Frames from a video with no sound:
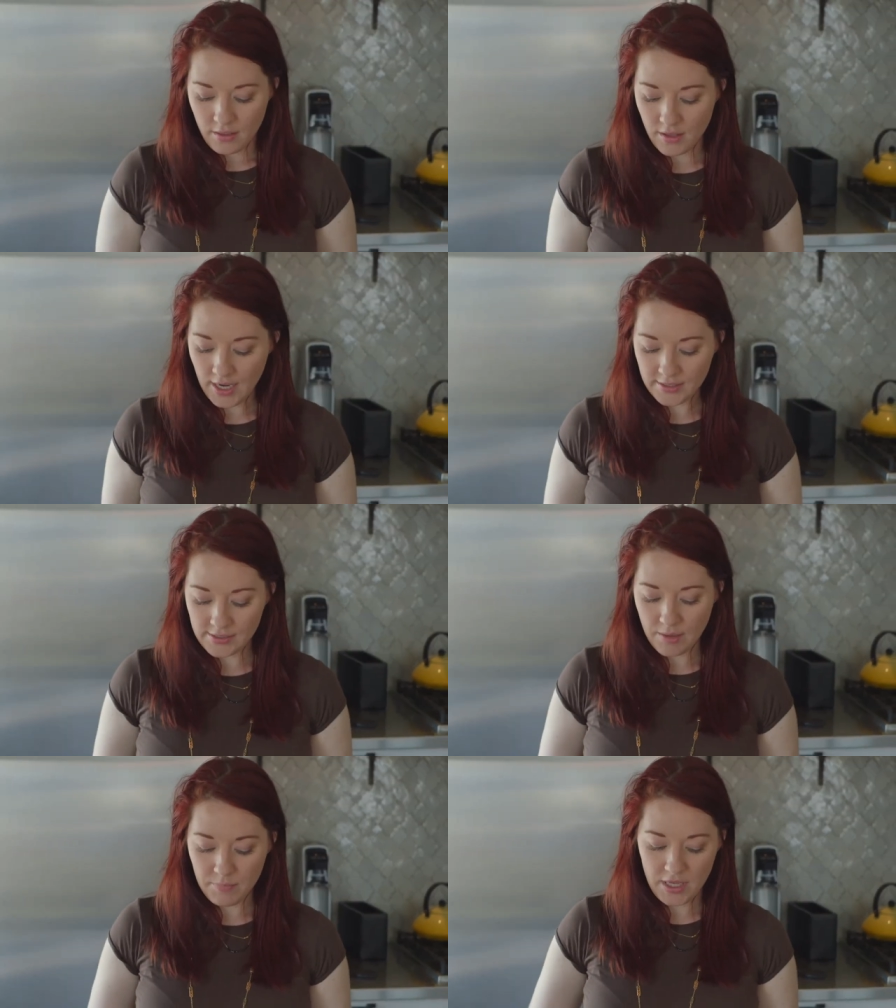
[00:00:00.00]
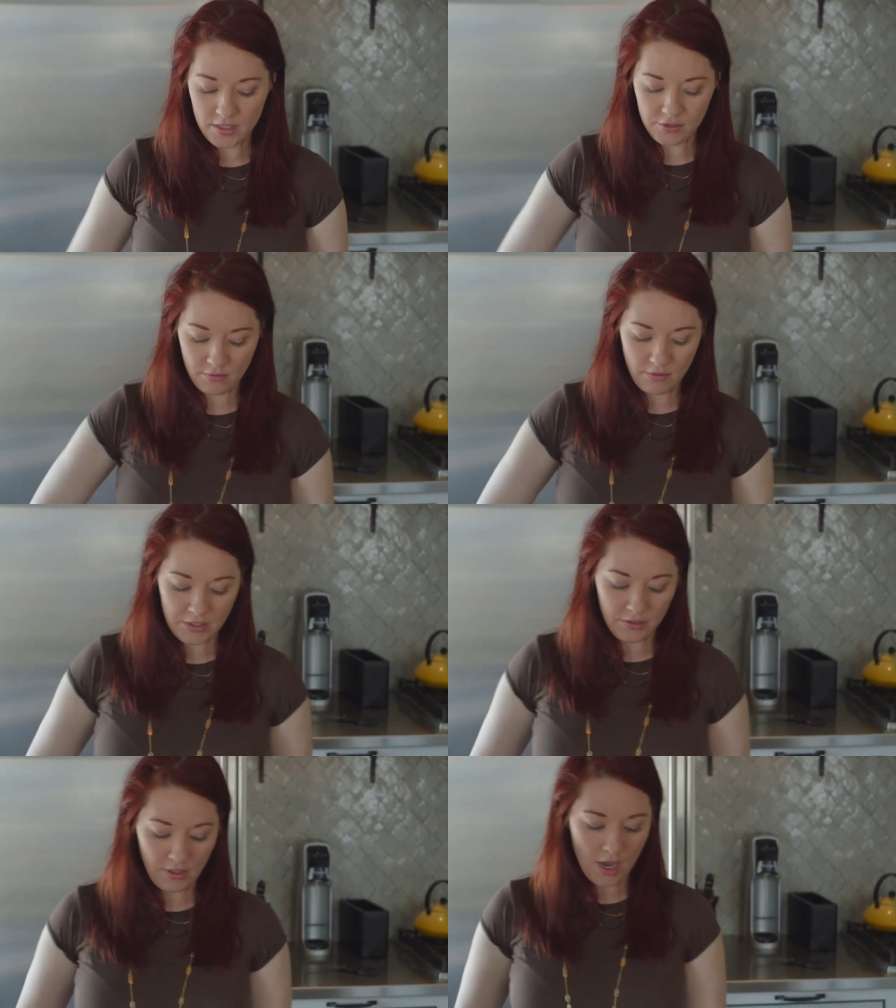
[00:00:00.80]
The next step is you're
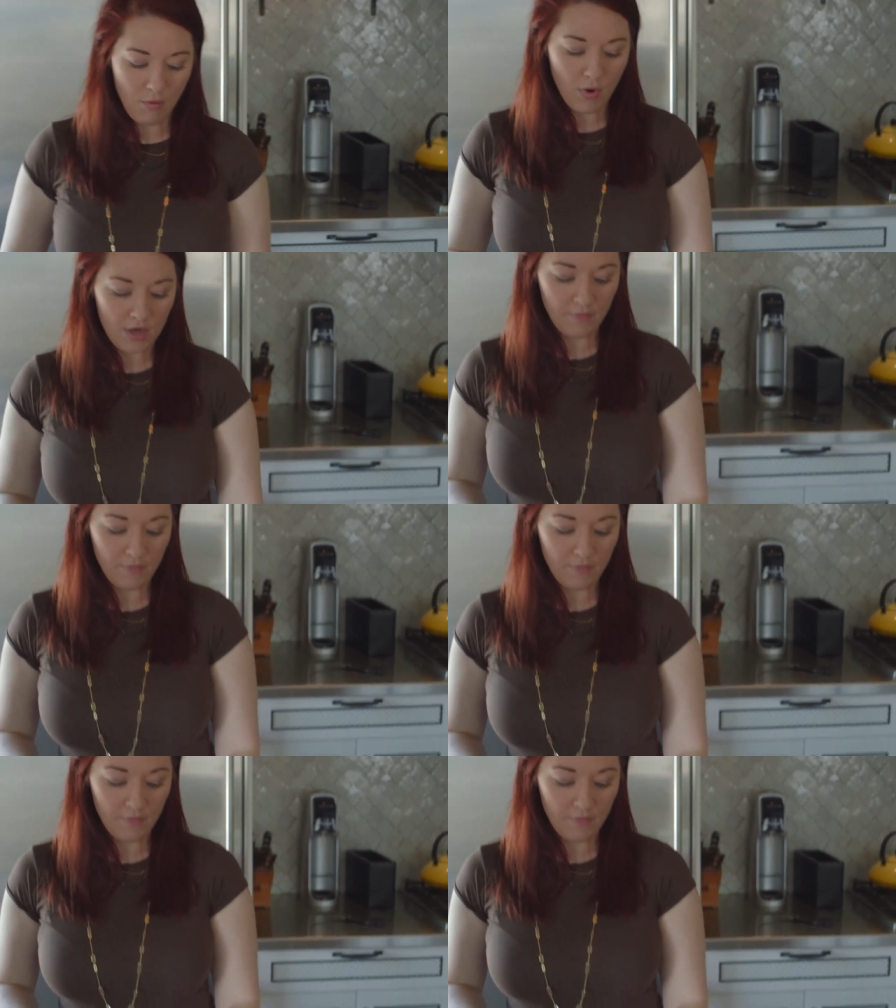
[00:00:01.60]
going to cut one